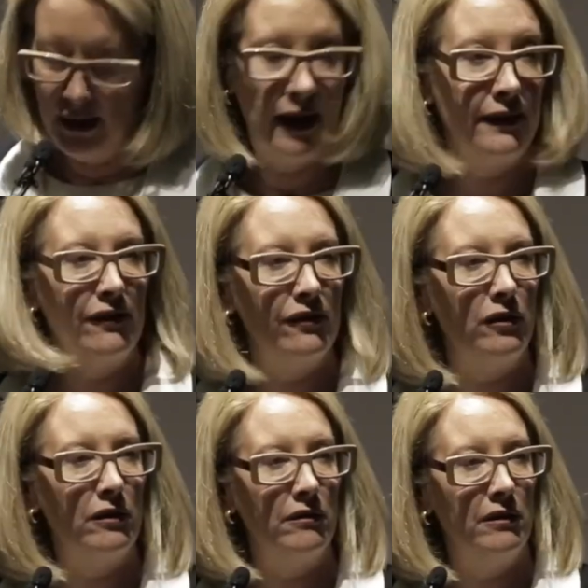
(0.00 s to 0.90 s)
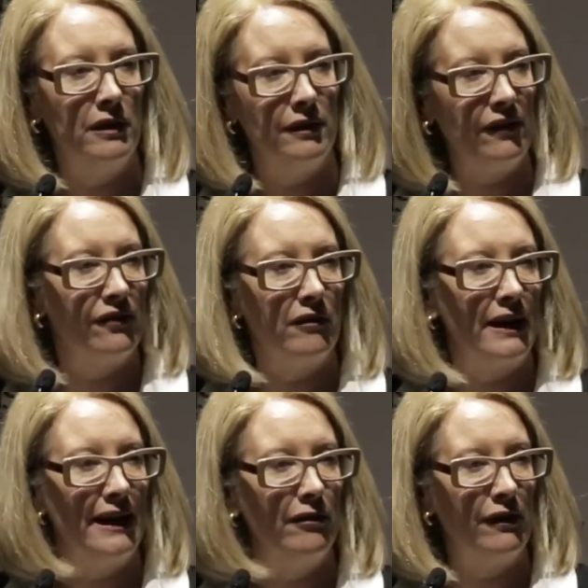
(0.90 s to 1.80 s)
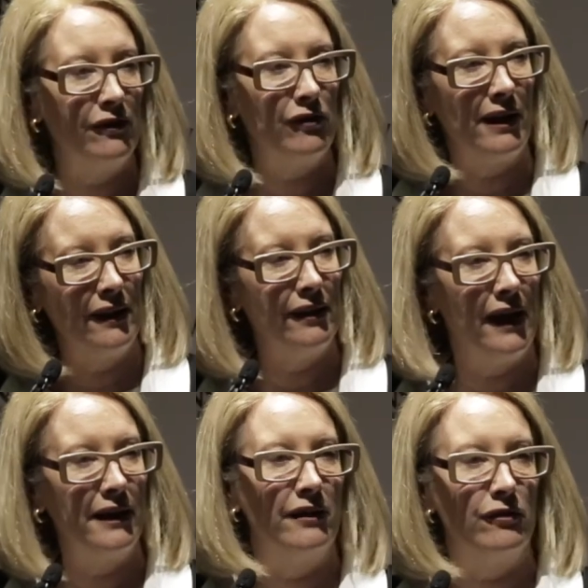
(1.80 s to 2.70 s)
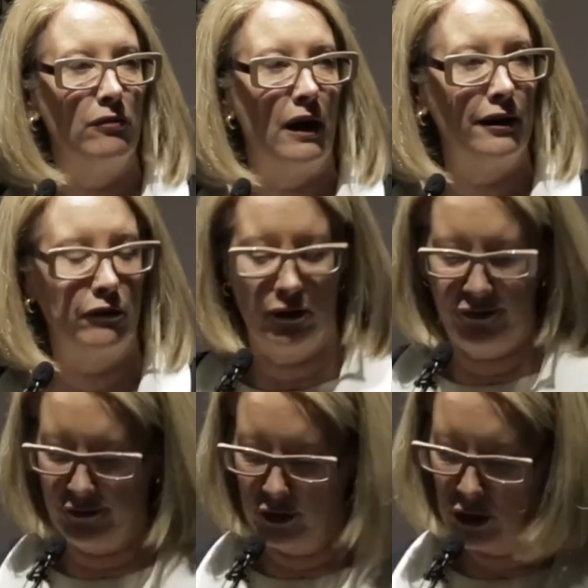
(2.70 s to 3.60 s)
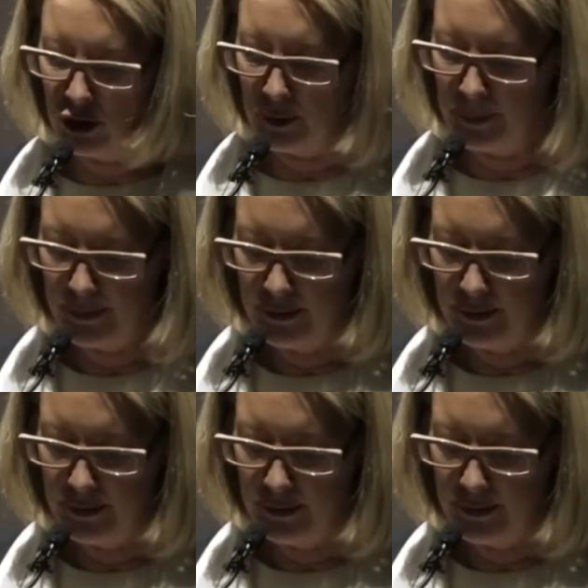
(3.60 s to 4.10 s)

And that's not necessarily here in Australia, that is right across the globe.